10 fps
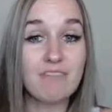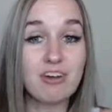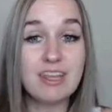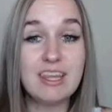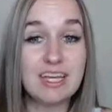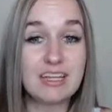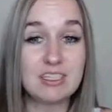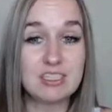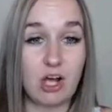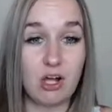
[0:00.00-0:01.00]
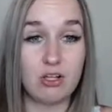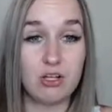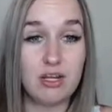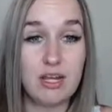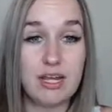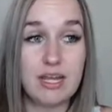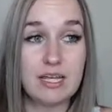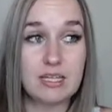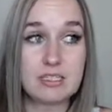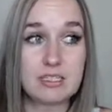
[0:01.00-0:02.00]
everything at the dollar
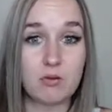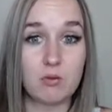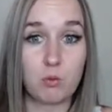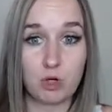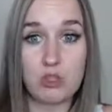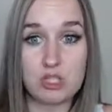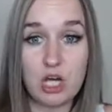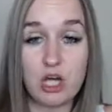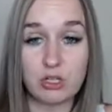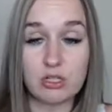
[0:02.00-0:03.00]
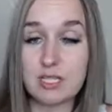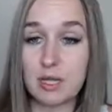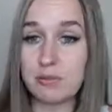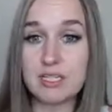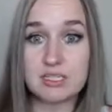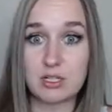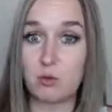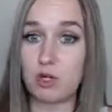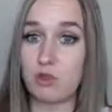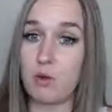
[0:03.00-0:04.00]
is worth $1. Some things are
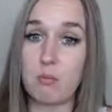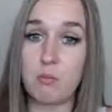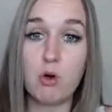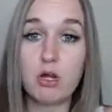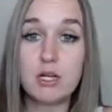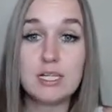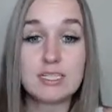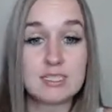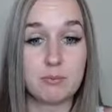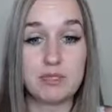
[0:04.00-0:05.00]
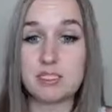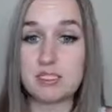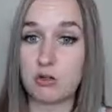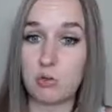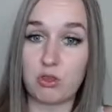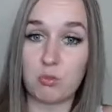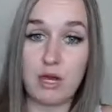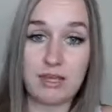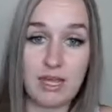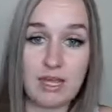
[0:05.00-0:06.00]
worth way more. Some things are worth
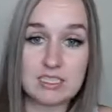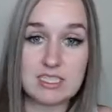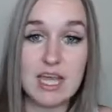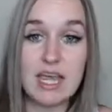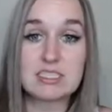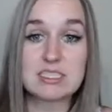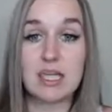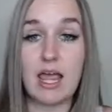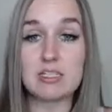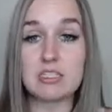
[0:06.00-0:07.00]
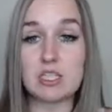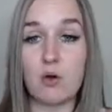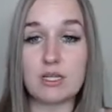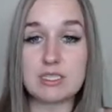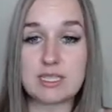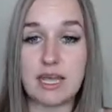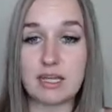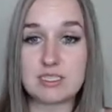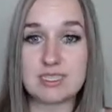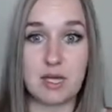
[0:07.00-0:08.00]
way less. So it's
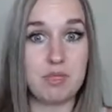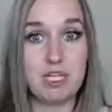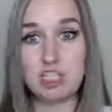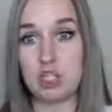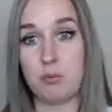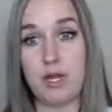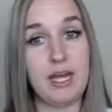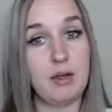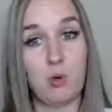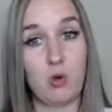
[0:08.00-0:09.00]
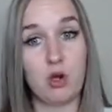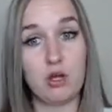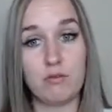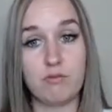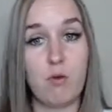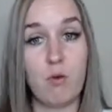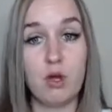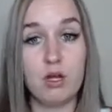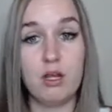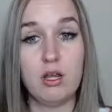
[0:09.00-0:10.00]
like some things you're paying more
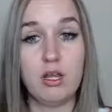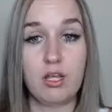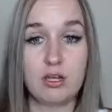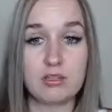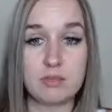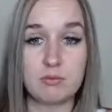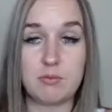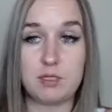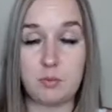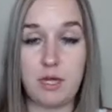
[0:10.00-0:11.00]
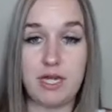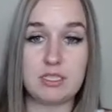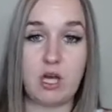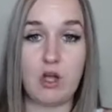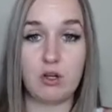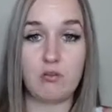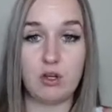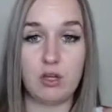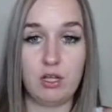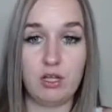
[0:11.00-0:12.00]
for. You know, sometimes you're paying $1 for
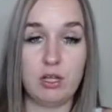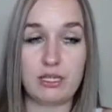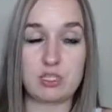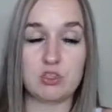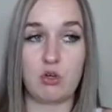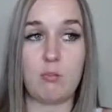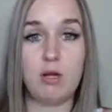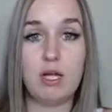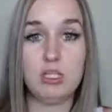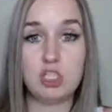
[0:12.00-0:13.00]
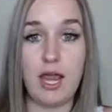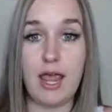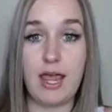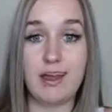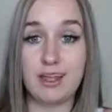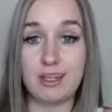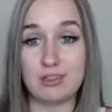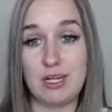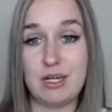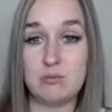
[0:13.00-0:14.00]
a little like scrub brush, and other
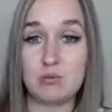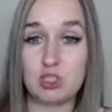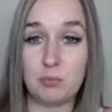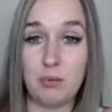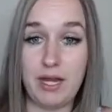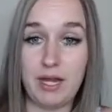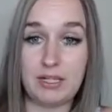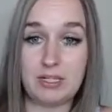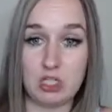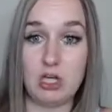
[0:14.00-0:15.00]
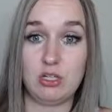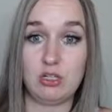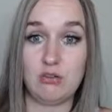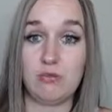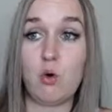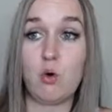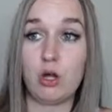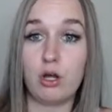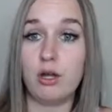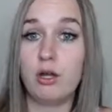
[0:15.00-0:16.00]
times you're paying $1
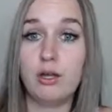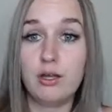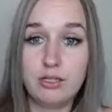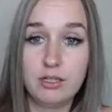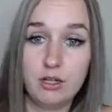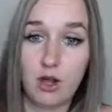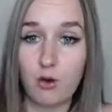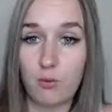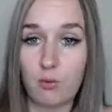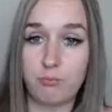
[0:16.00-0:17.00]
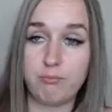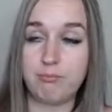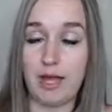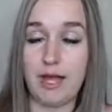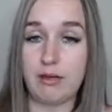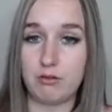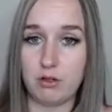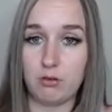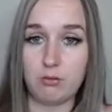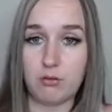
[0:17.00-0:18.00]
for, you know, I don't
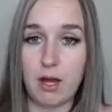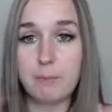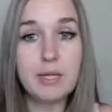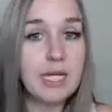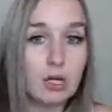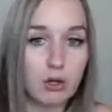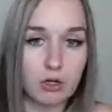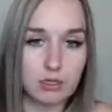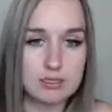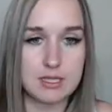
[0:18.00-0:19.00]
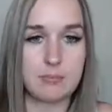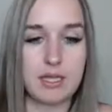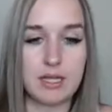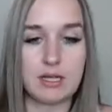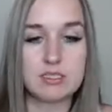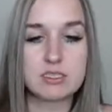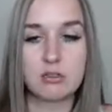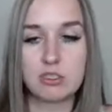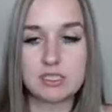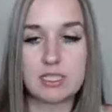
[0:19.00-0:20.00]
know, a mirror or something. And so
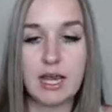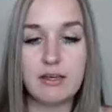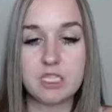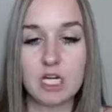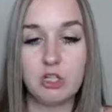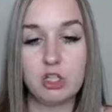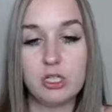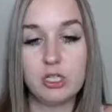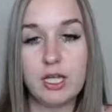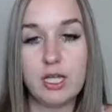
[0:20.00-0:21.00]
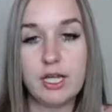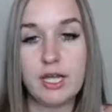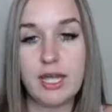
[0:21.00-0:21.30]
just kind of start looking at